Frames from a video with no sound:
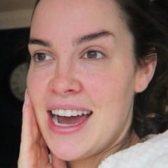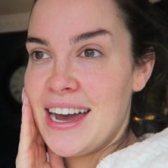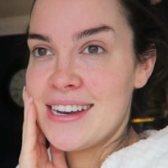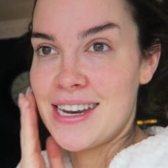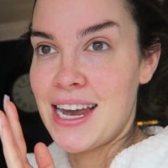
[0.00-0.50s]

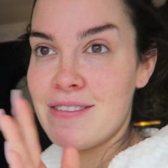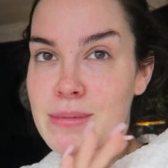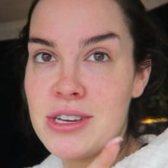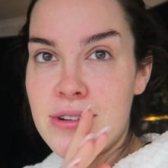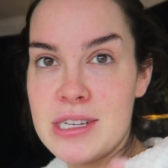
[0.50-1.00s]
And I
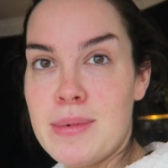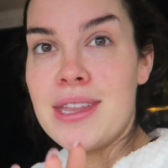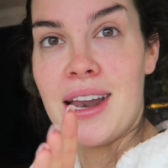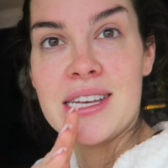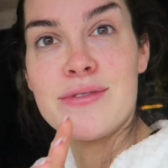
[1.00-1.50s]
have literally
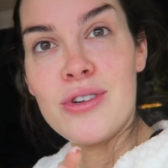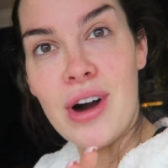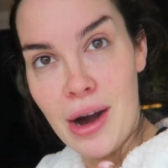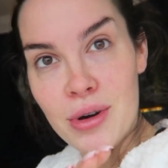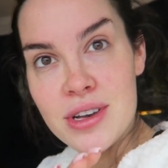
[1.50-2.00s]
spent the last
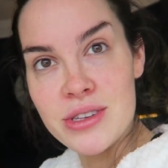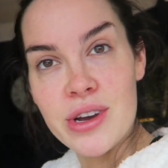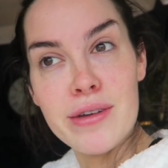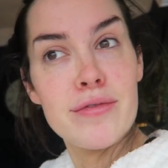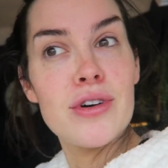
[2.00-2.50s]
4 hours
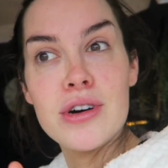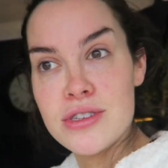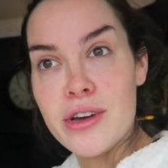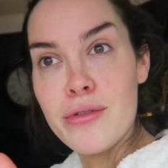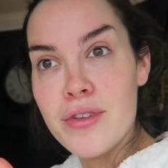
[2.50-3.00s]
looking for a
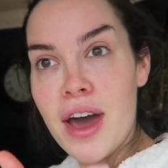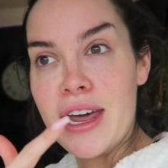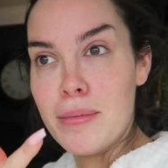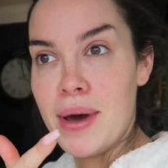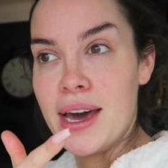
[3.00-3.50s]
sofa
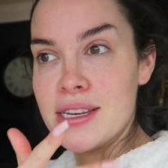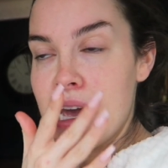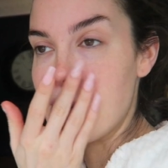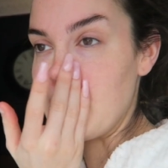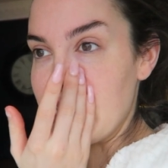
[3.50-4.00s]
and a bed,
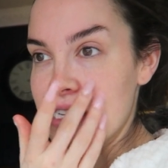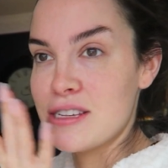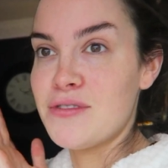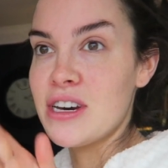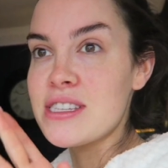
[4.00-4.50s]
because
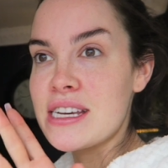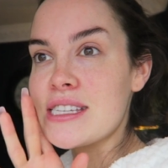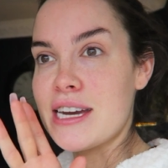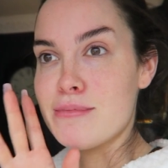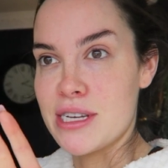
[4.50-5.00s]
the first
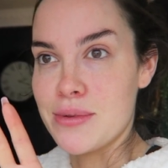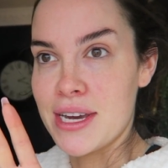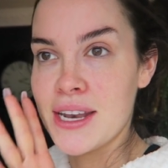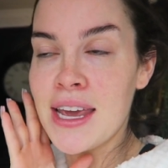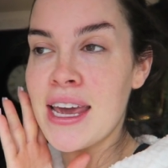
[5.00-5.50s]
things that I'm
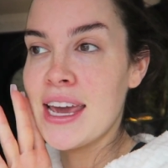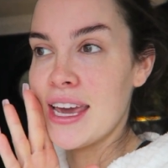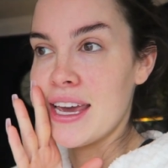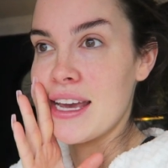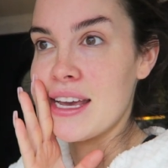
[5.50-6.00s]
doing
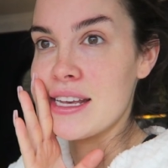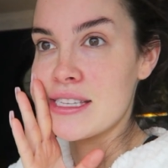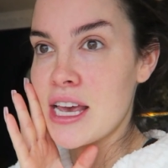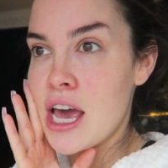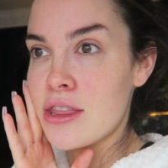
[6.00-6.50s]

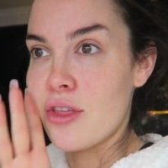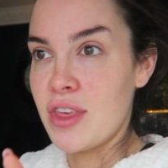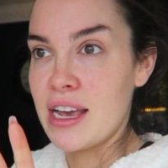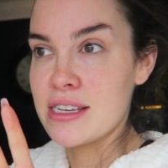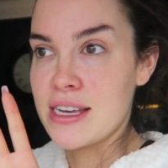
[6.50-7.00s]
is the
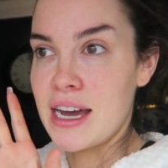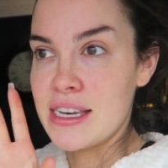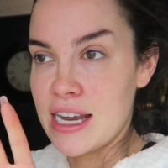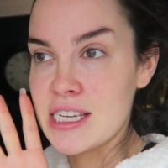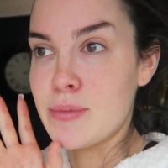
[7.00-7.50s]
things that I
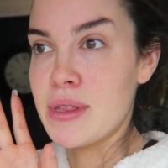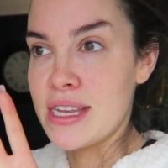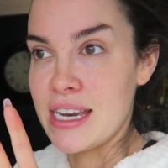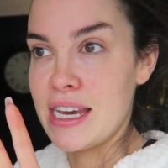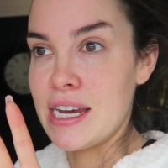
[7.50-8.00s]

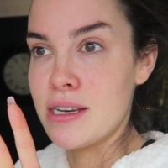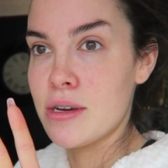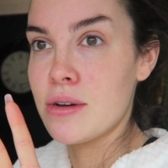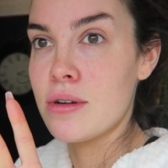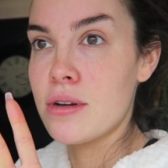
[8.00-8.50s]
desperately need